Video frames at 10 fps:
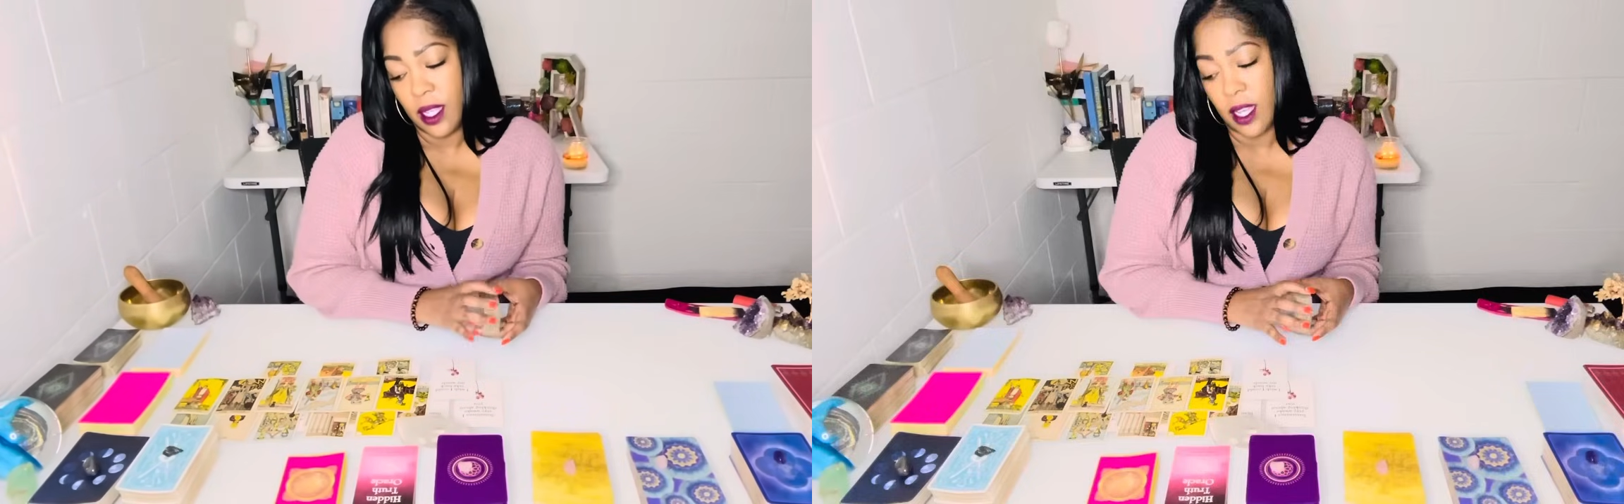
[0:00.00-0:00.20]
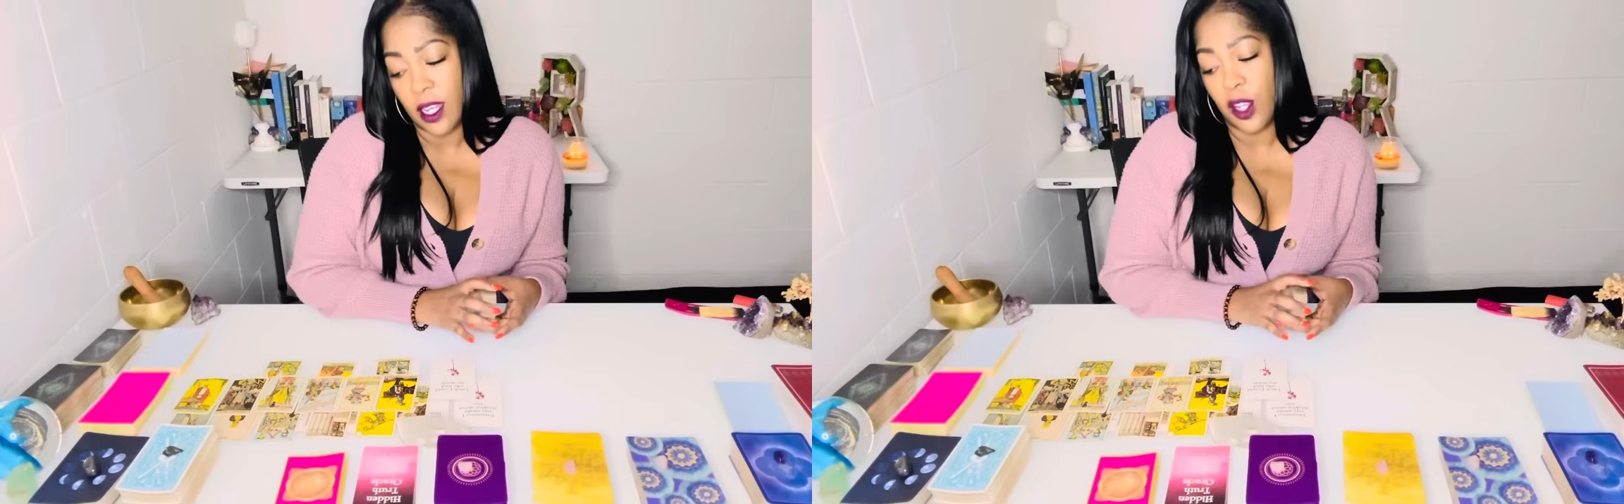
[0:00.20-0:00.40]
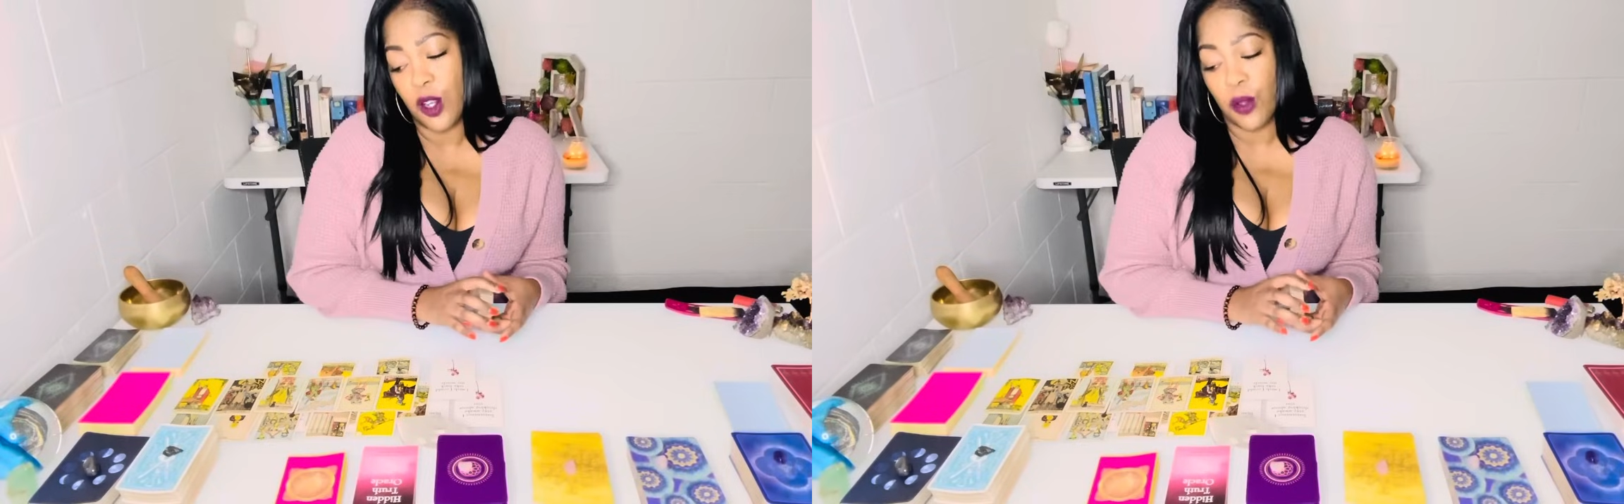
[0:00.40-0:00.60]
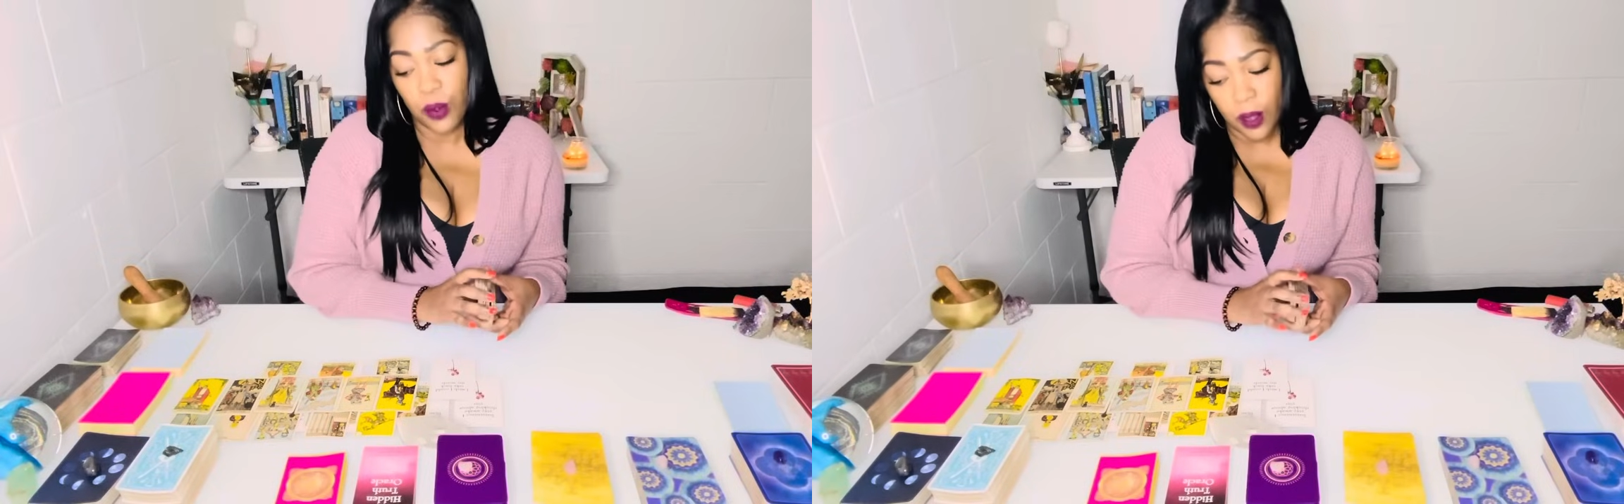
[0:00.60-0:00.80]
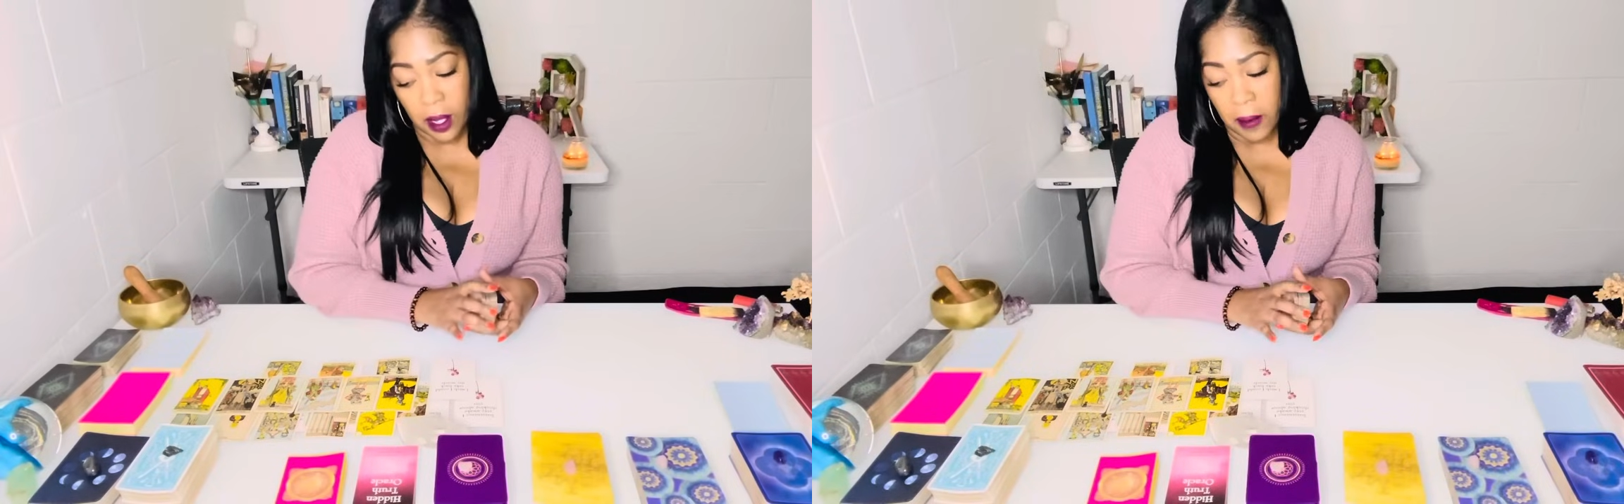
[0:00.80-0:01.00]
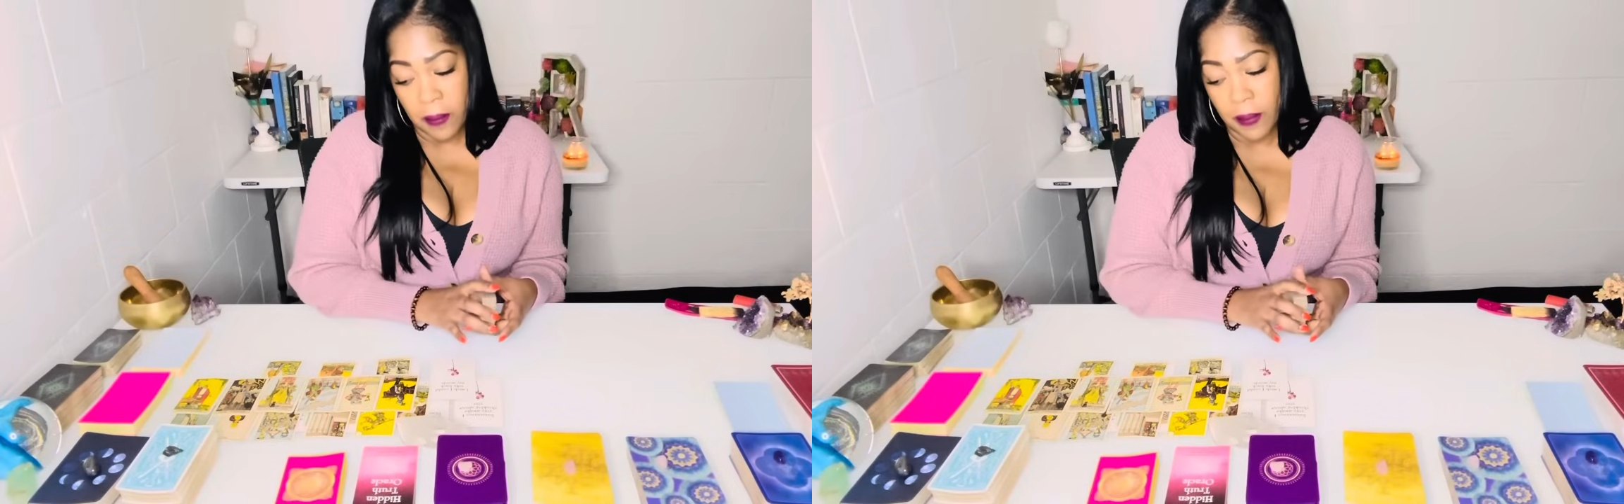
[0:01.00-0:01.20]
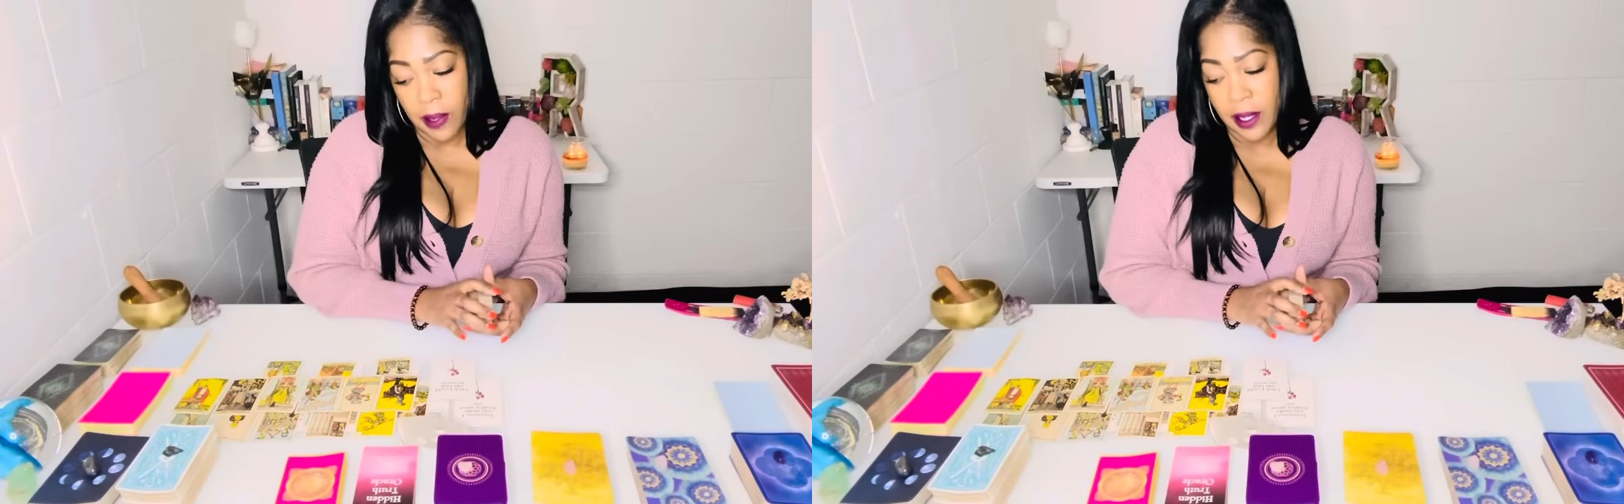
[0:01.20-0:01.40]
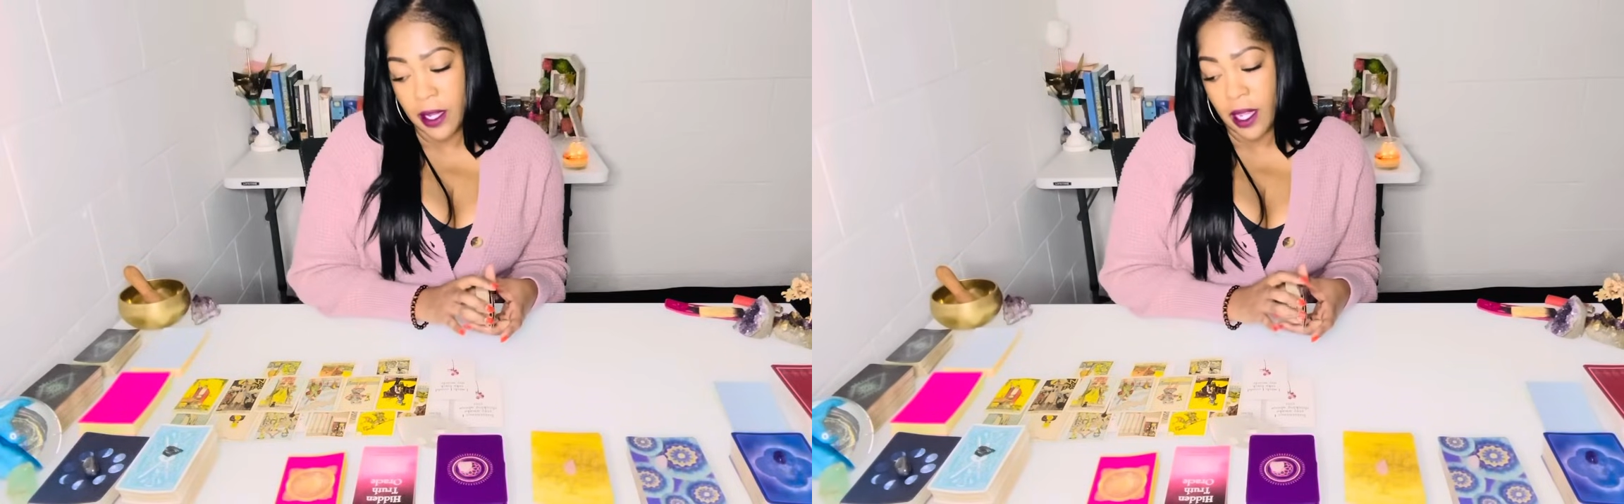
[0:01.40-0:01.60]
And here you come,
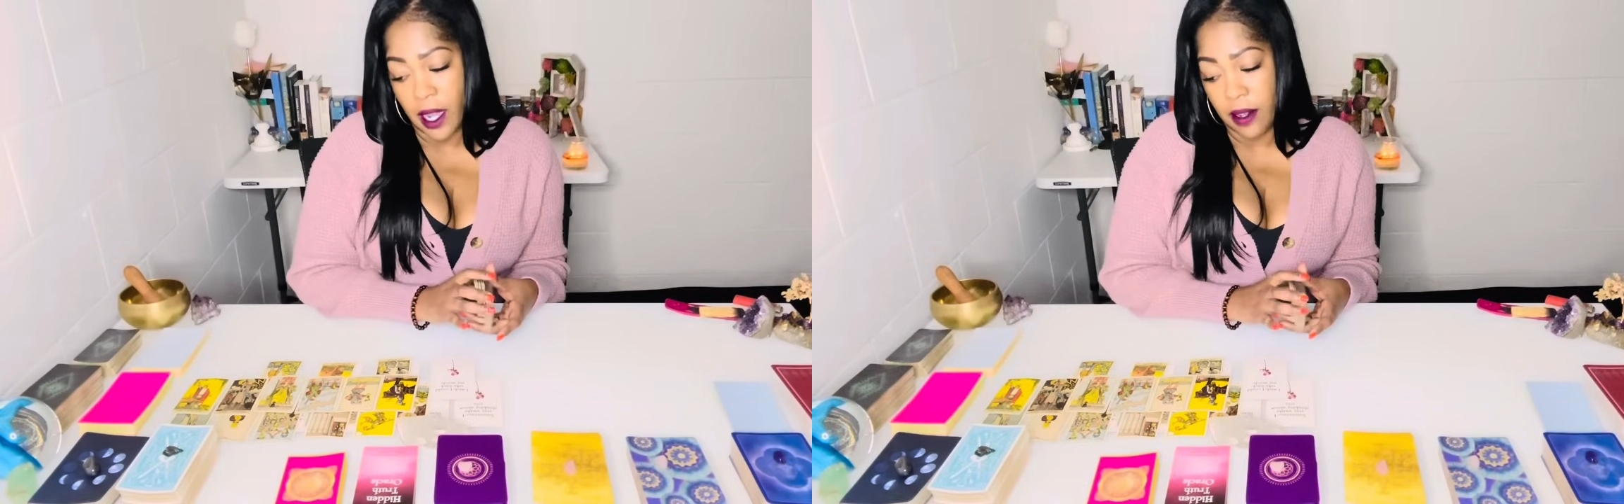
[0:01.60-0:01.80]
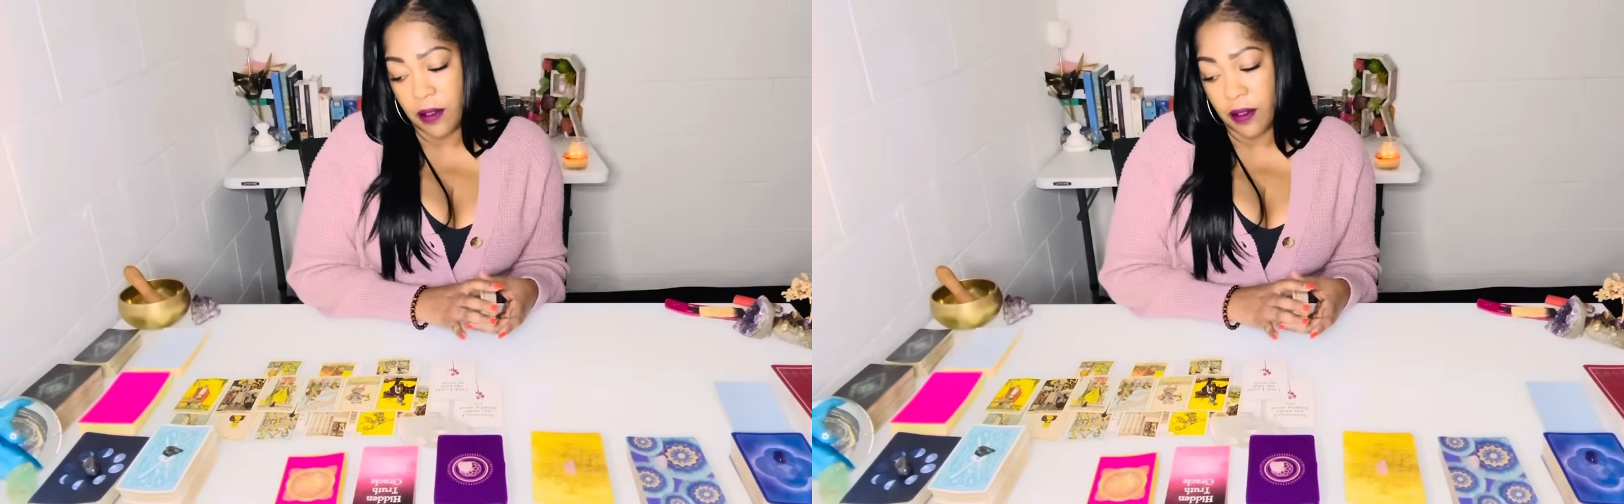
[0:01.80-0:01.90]
kind